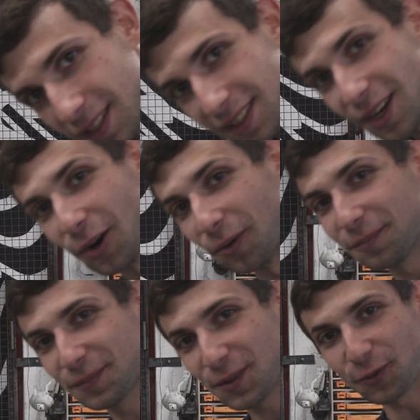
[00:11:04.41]
So,
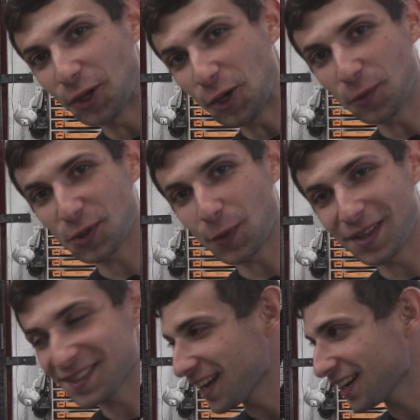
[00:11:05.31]
for you it was
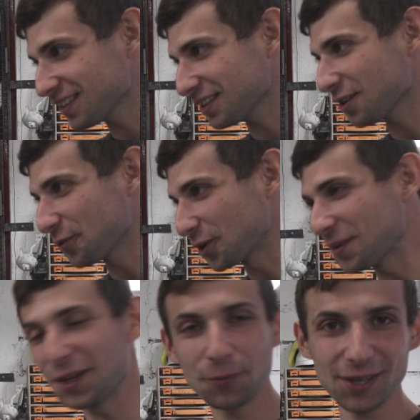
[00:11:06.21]
1 second, for
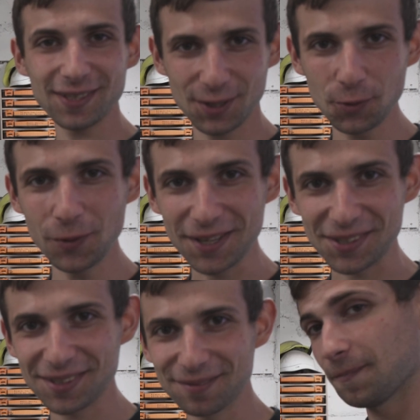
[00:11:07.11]
me it was 2
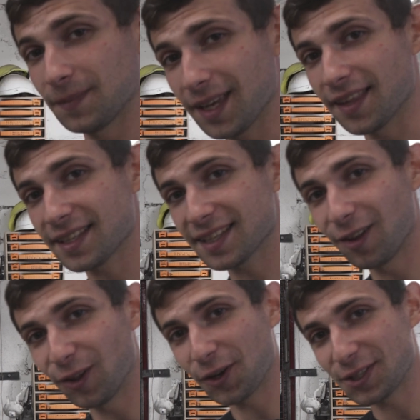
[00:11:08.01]
weeks. Yeah, that's
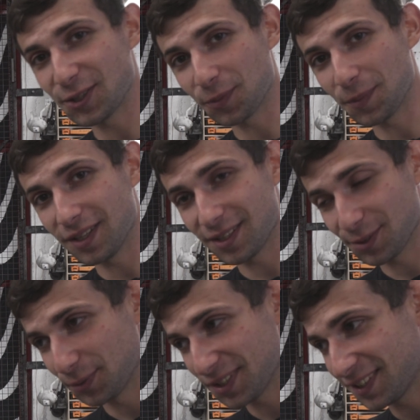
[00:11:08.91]
how long it took me
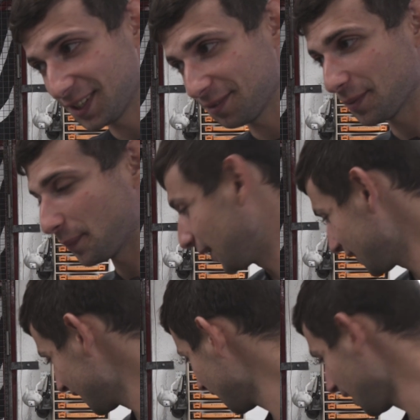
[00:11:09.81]
to receive the
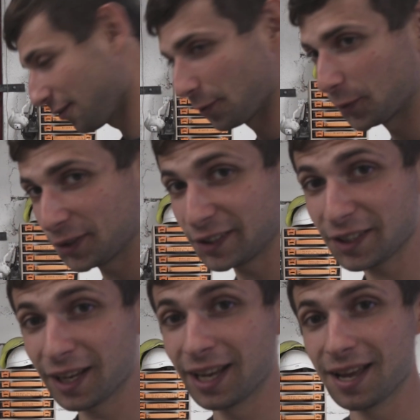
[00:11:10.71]
parts that I have
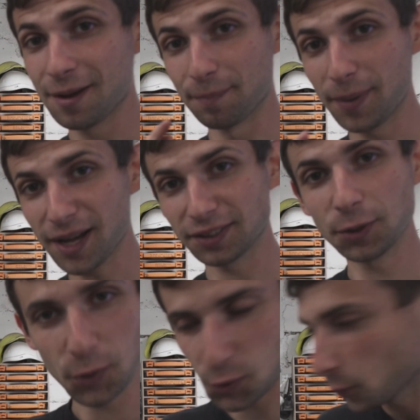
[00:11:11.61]
ordered, but
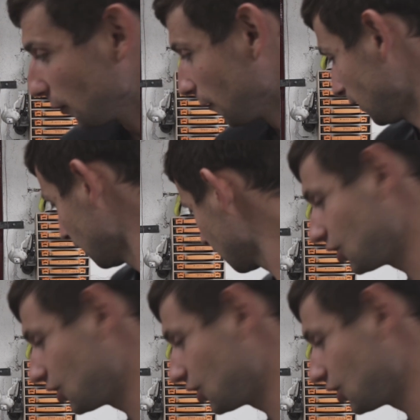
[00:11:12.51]
it was worth it.